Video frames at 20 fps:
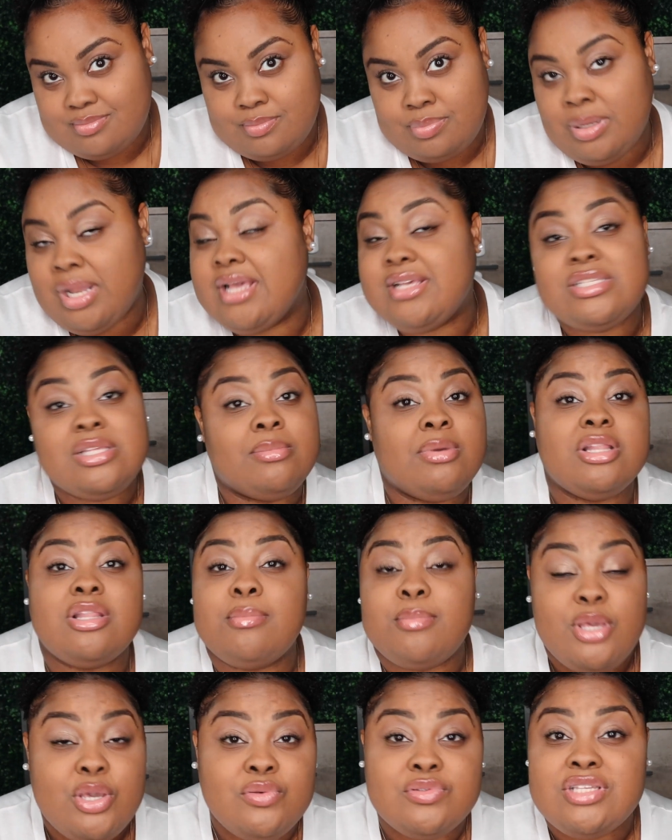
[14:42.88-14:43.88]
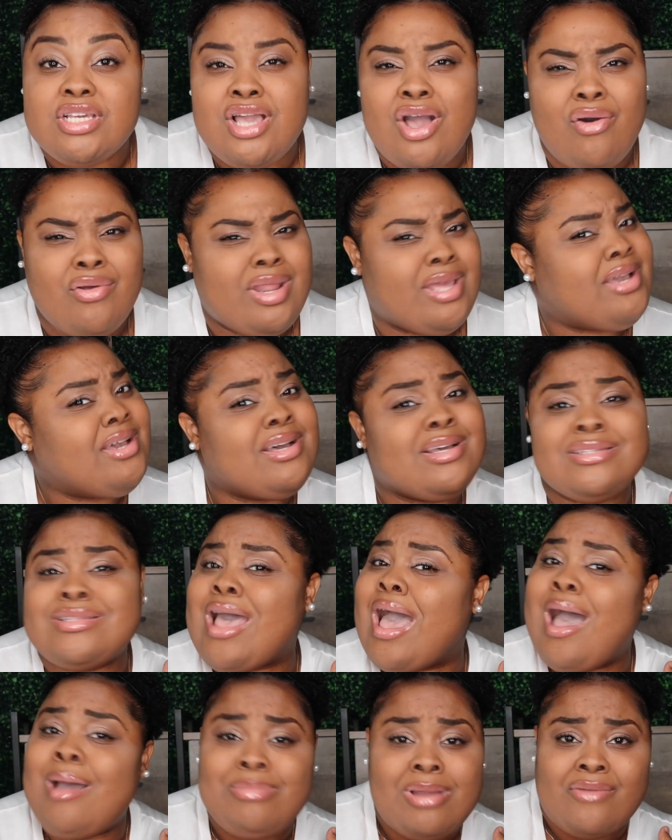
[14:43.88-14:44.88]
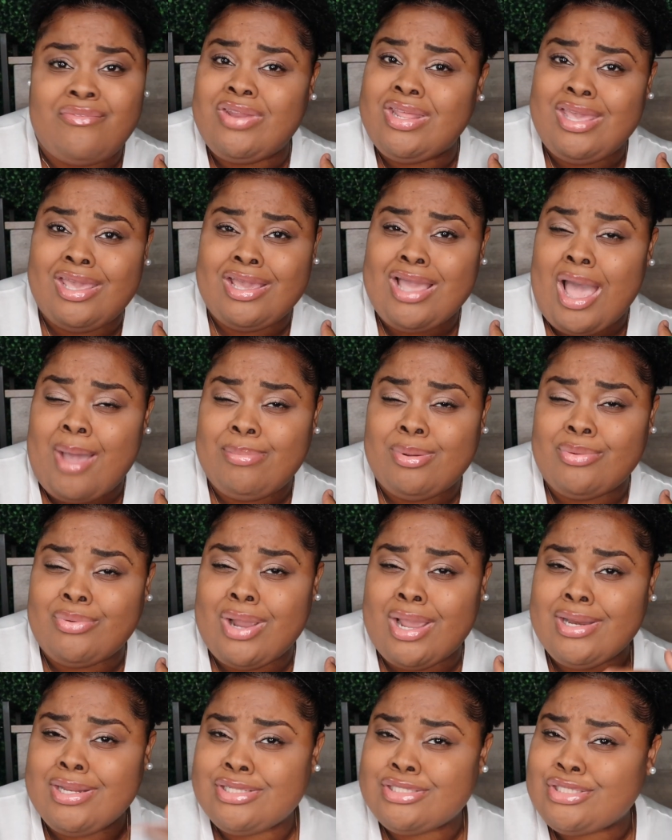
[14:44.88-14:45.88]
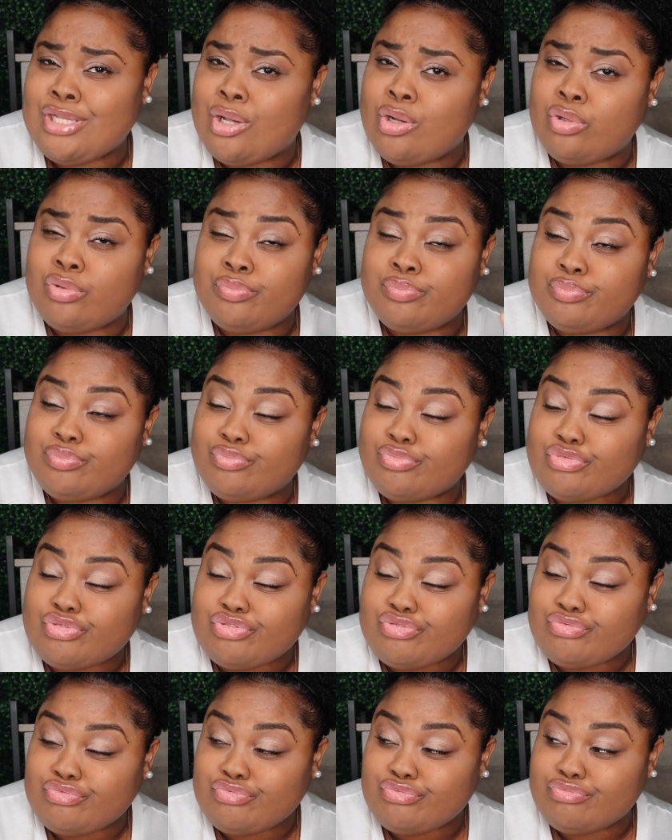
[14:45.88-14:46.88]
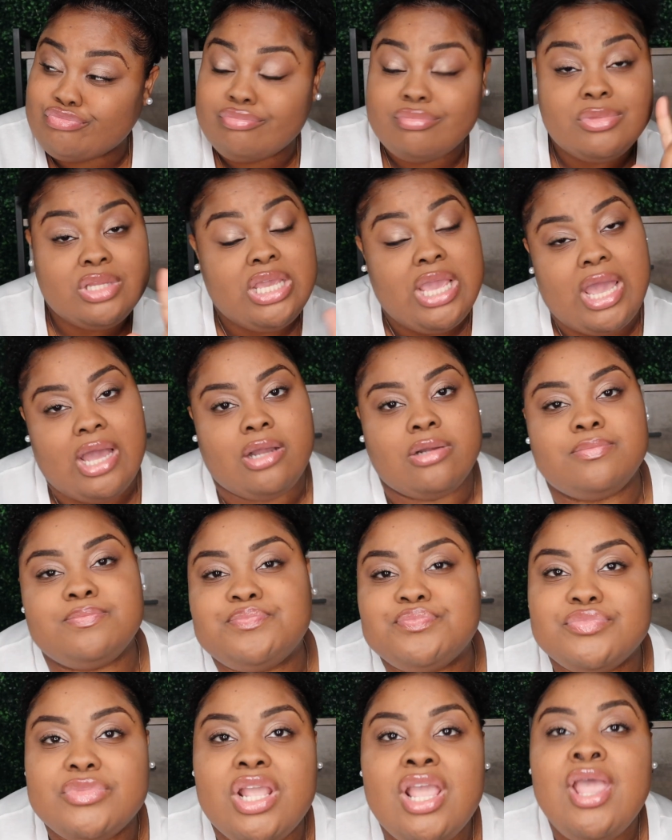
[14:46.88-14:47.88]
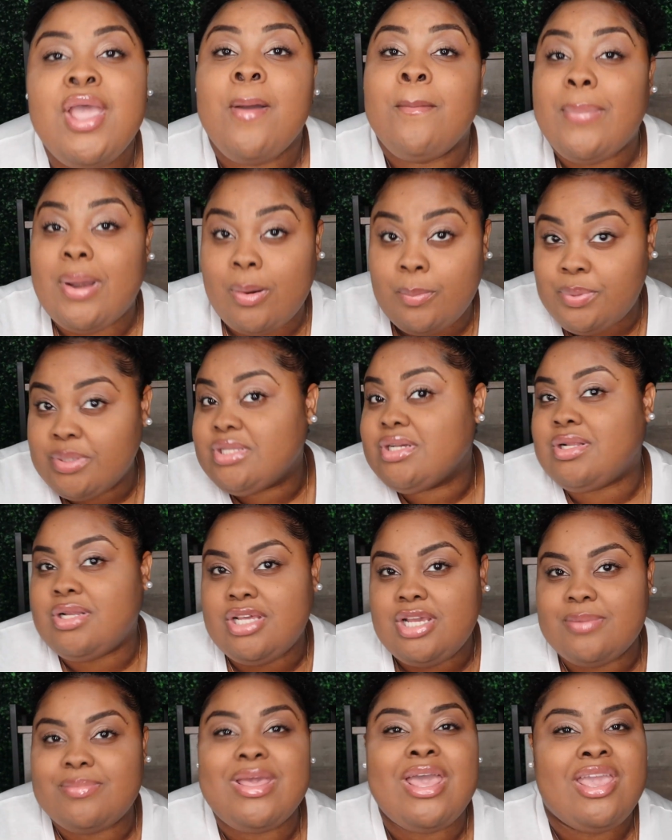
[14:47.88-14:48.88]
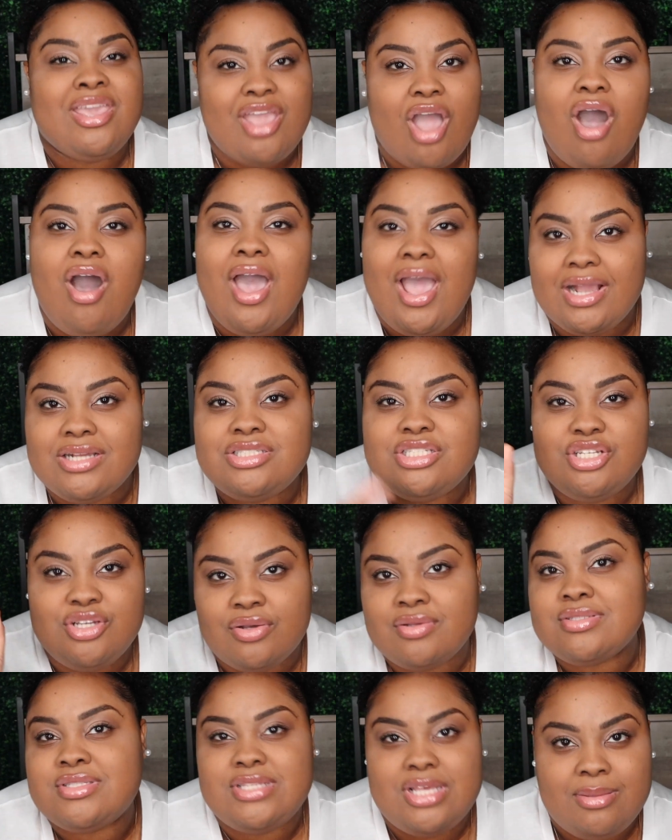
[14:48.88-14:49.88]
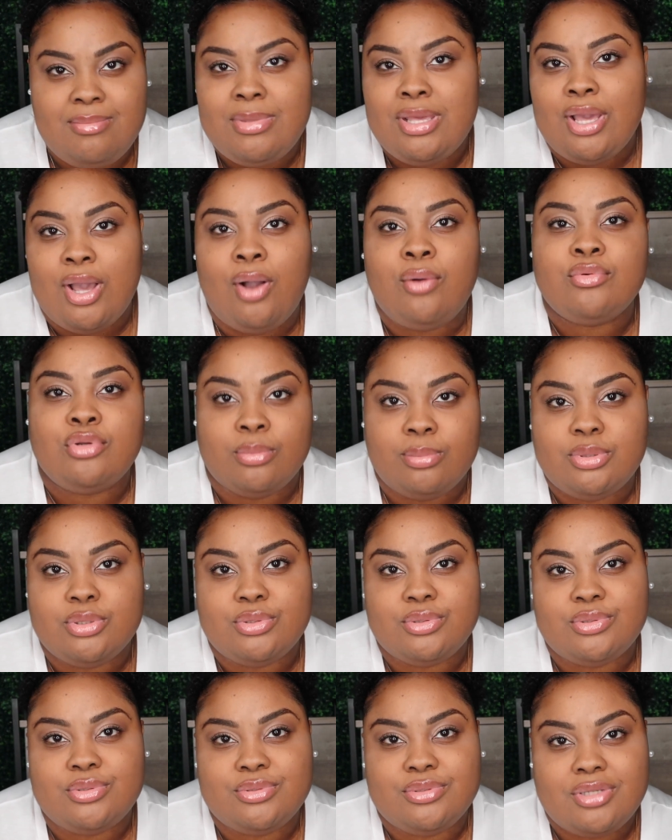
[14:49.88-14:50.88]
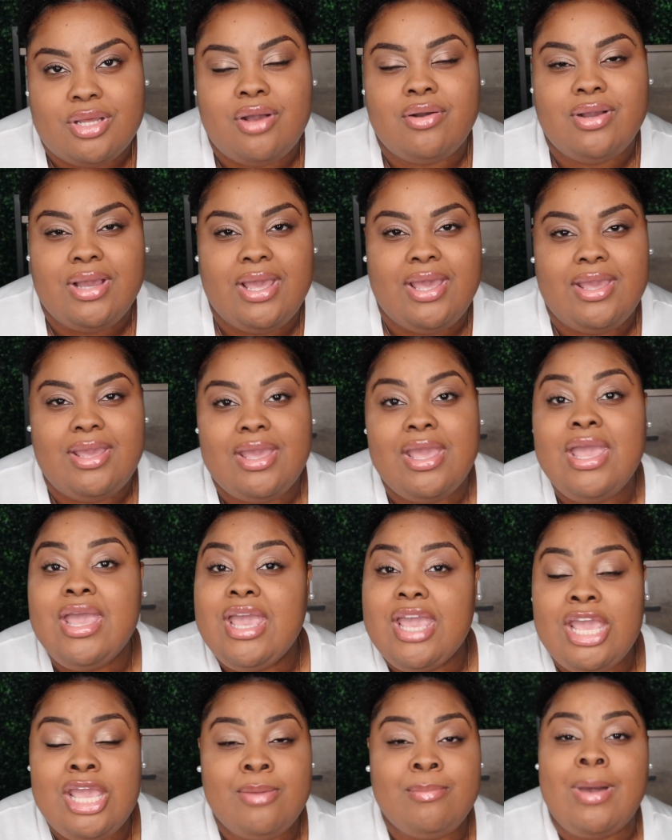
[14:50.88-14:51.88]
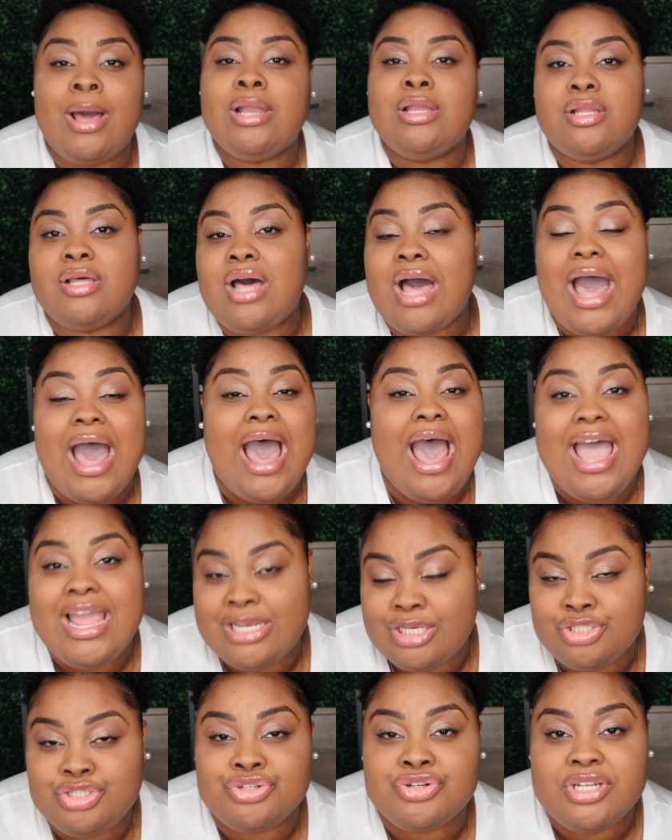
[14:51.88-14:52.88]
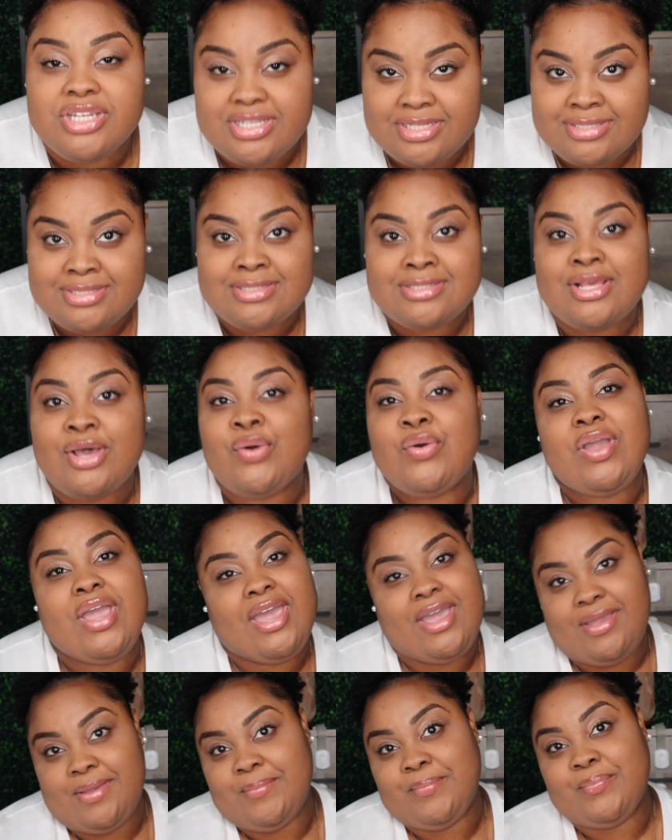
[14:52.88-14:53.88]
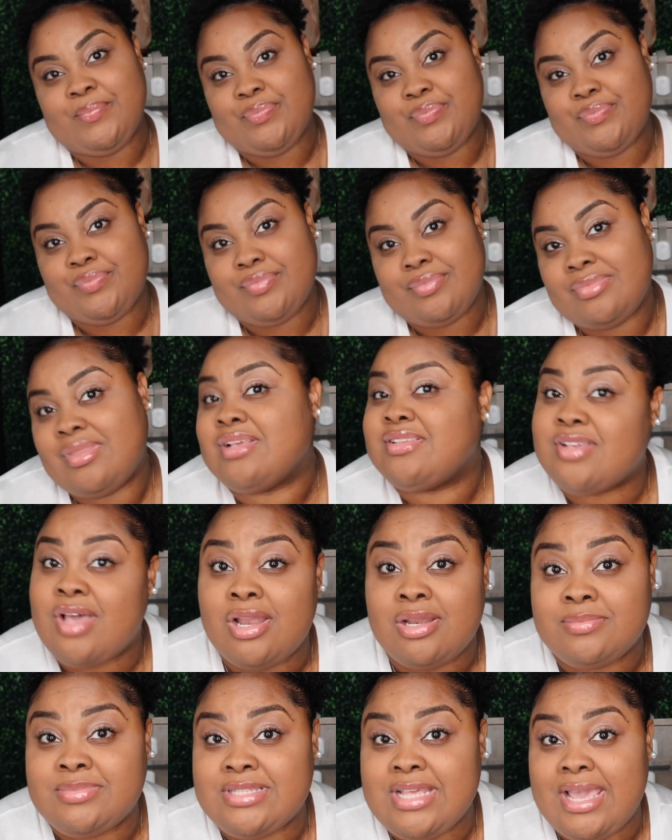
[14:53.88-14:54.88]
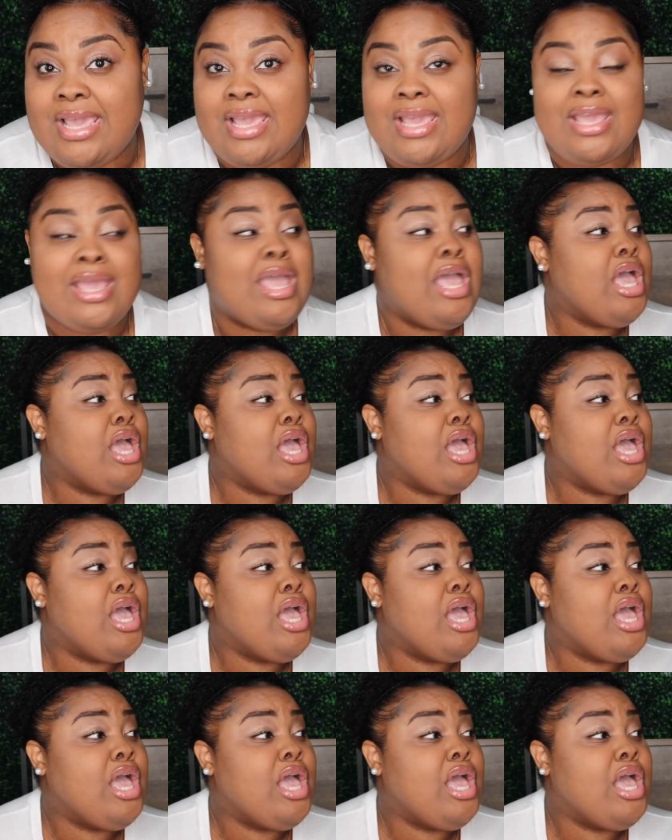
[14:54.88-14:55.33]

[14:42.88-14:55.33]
play some other music on it because I'm not gonna get copyrighted, so yeah. But I'm gonna put the clip and y'all actually gonna see me on the bull, okay? In my little hot dress, okay? That's all I'm saying.